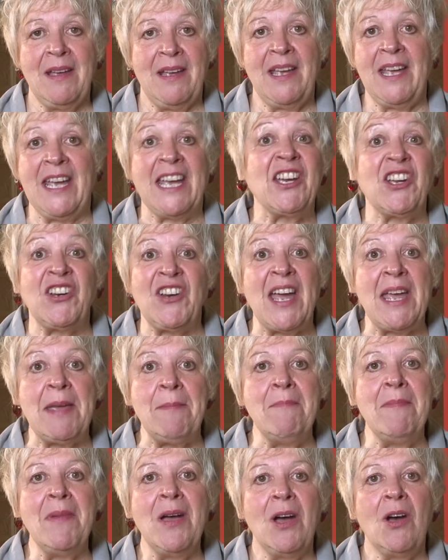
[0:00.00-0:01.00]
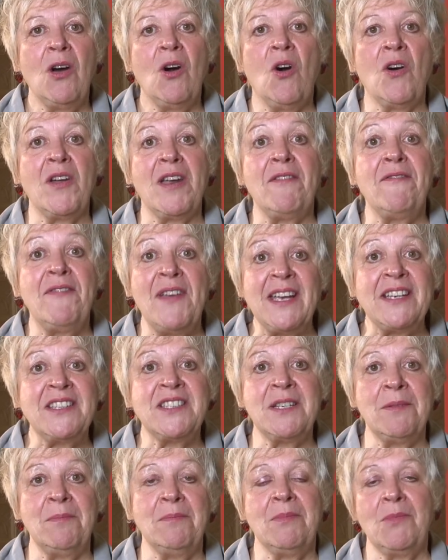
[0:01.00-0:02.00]
a crime or a
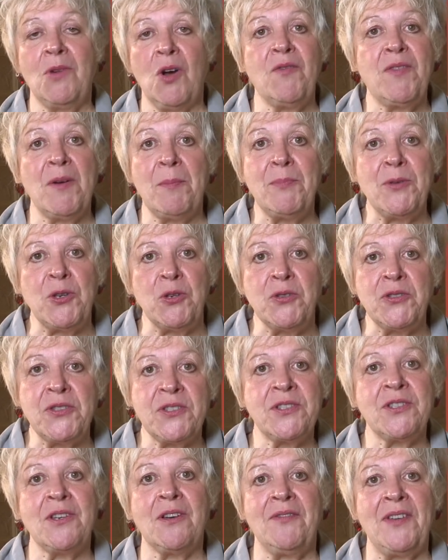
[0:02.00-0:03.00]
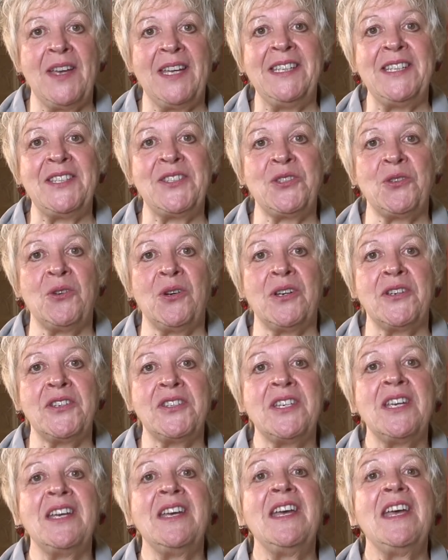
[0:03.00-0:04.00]
victim of abuse of any
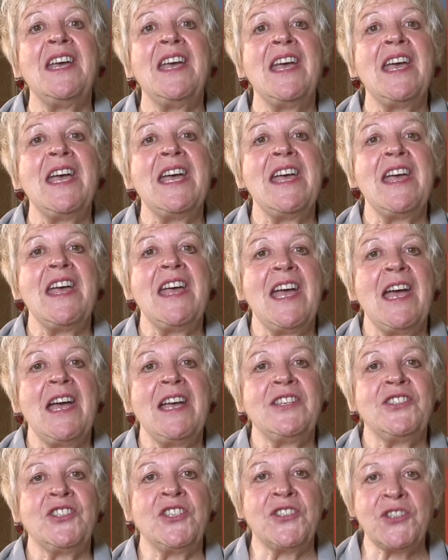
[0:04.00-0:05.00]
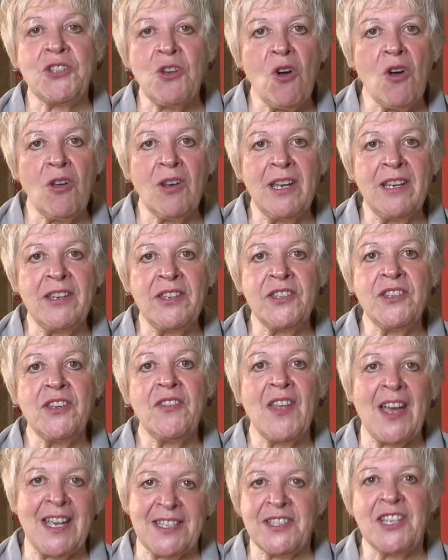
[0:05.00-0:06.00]
sort, to Scotland,
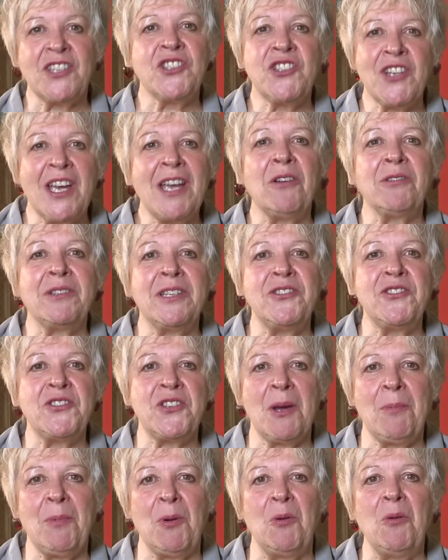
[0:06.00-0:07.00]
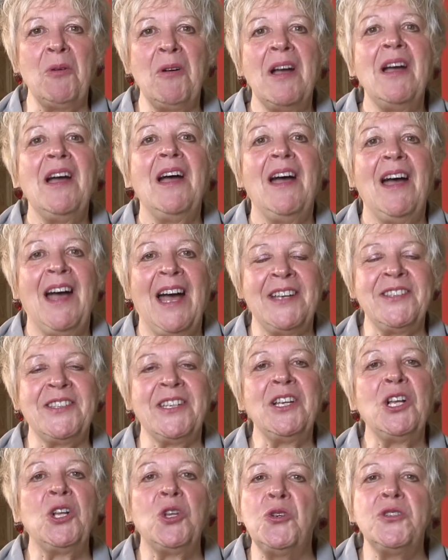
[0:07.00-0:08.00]
that's a child in trouble. And
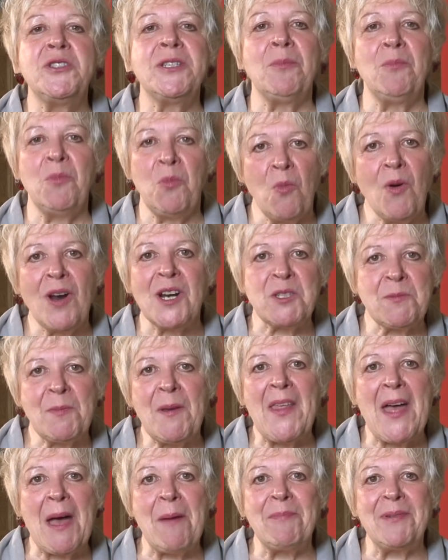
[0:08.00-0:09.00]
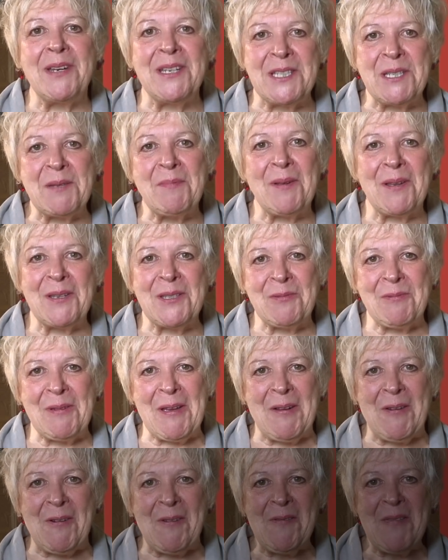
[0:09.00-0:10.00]
Includum works by that principle as
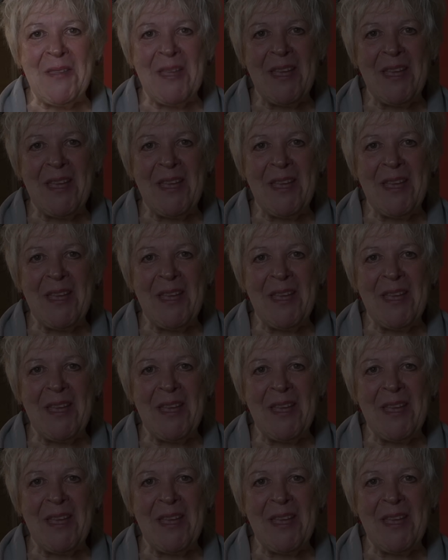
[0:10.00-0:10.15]
well.